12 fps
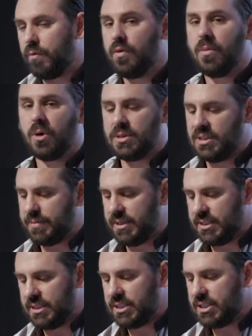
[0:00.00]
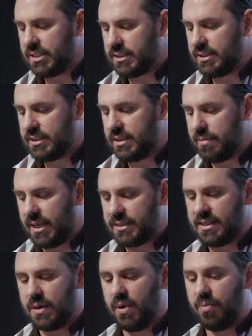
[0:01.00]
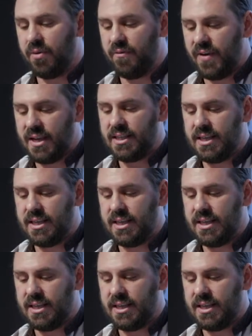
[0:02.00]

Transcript: for multi-species justice demands that we prevent